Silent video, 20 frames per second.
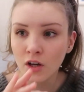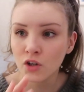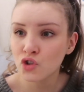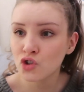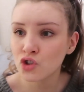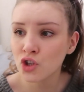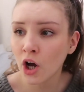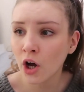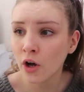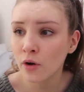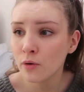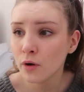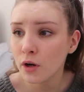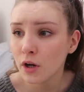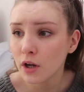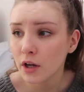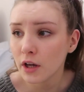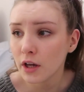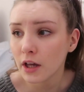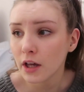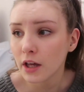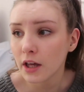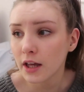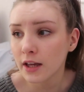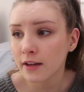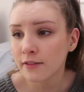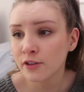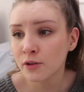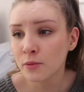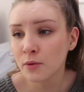So
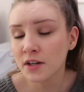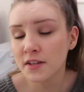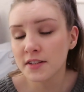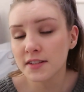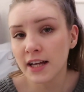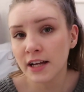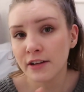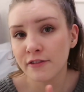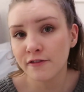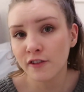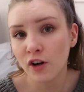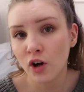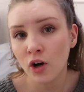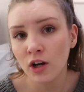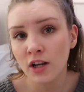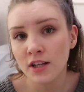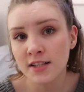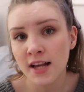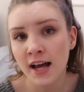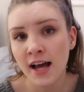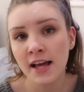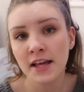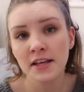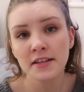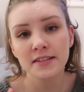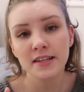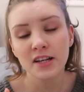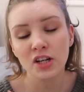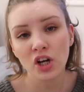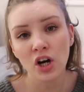if you want to save for
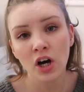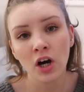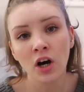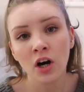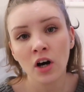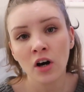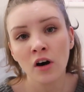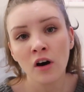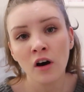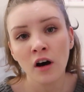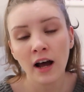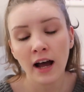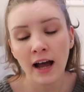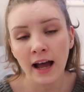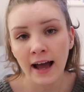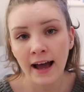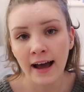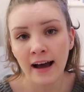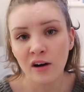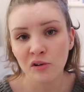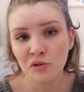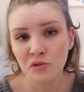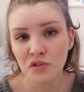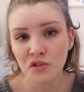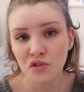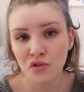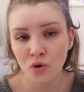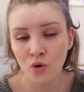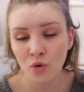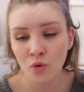holidays, a car, a house,
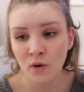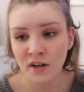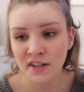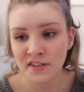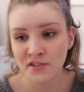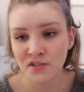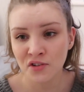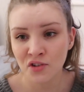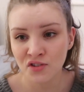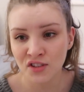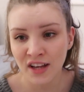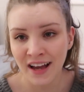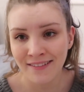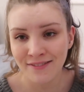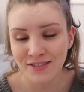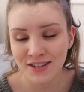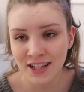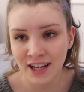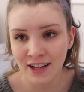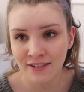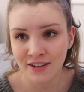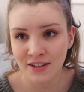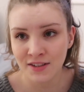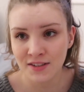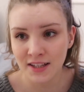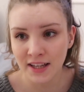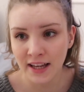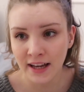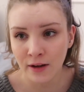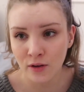it's always good to have
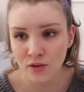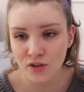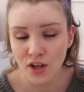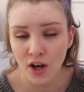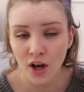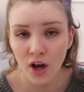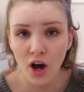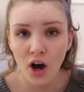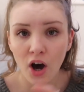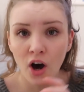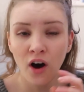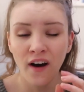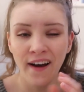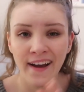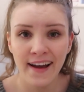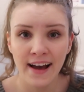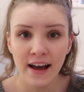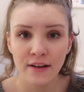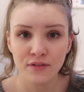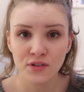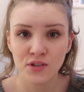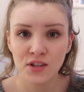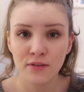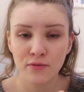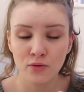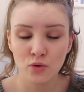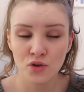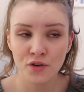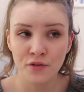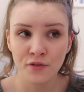savings accounts. I have
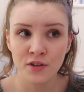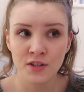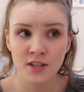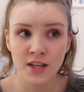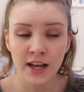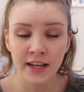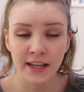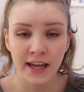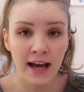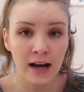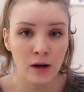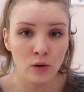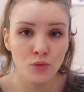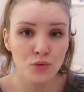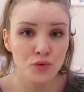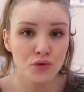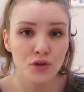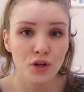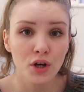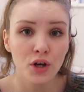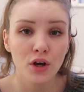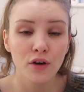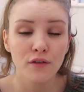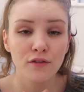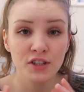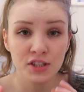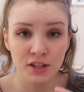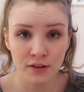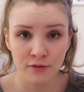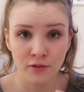several different accounts
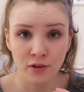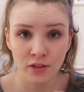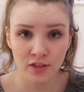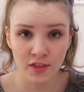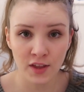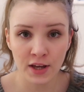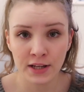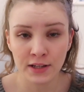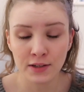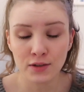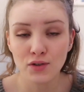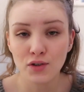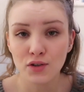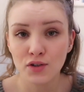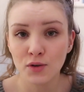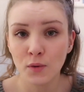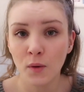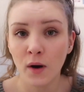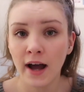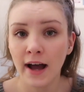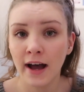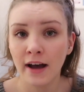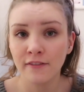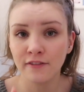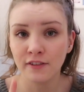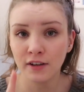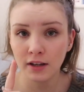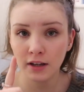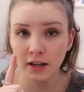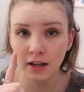for different things. So I
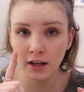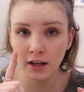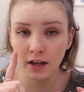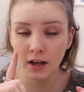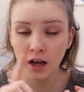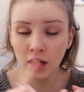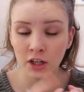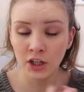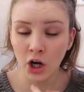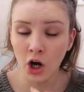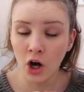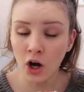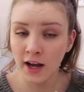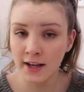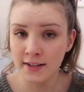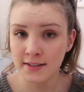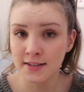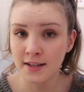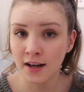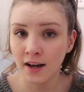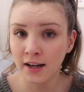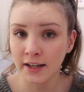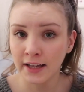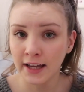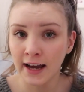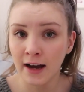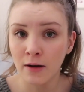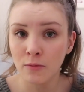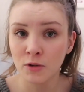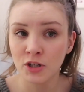have an ISA
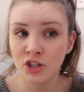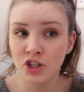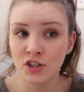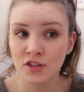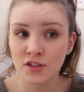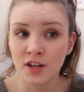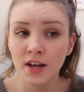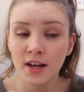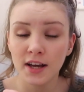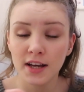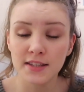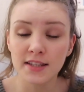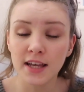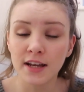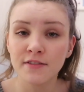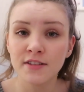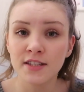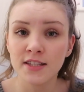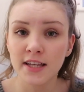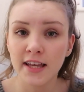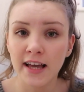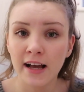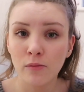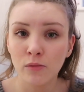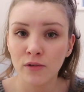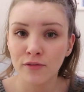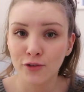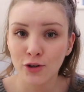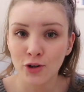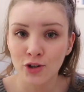account, which is a savings account
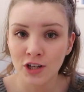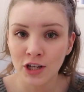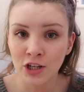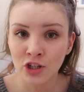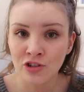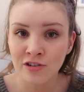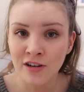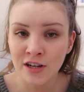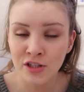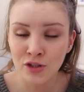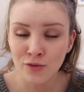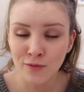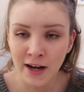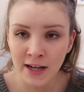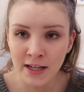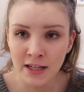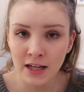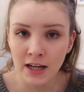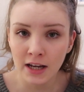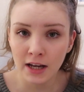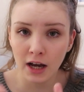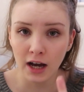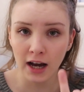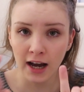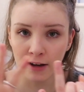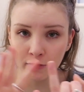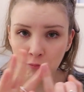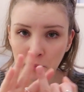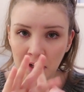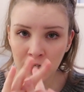with a good interest rate. I
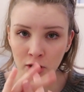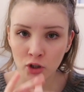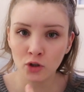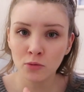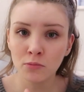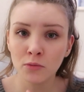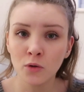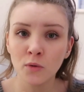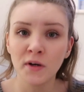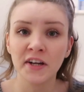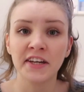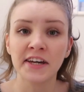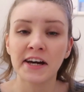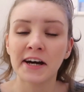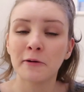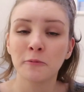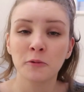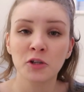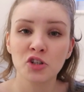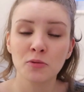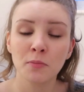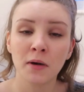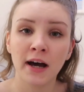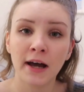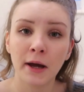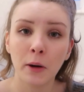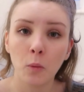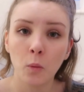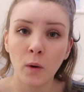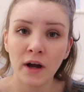have my normal account, which
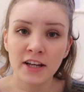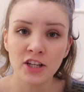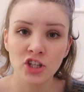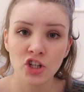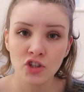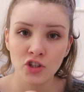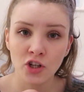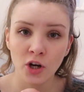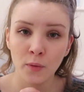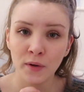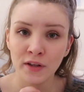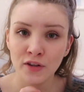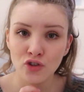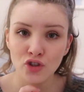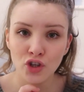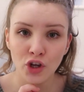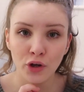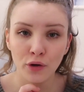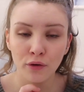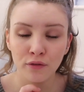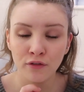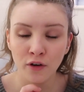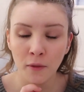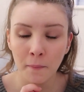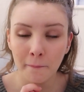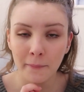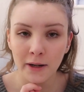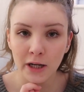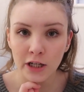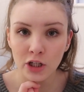my wages go into
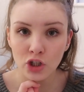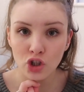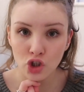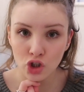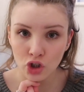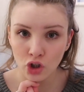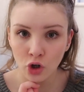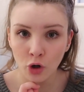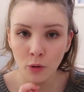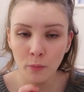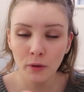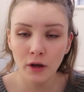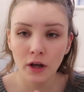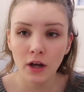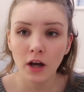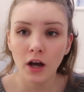from my job.